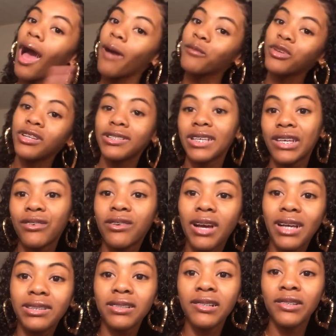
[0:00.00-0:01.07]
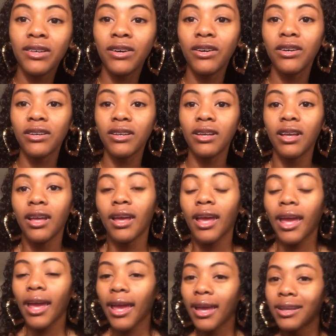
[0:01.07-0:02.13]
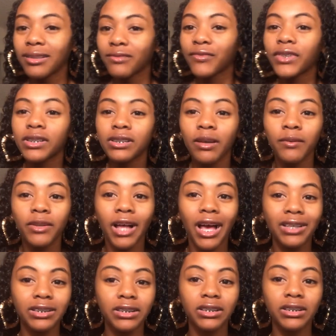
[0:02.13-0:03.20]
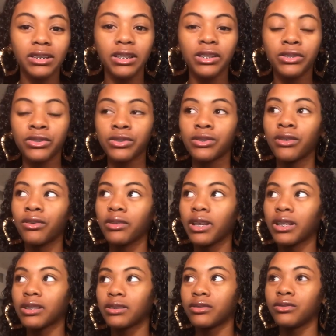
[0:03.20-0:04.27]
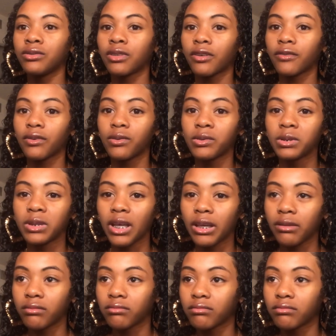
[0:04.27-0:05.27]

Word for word: I'm going to take you guys along and for some classes the teachers don't let us use our phones like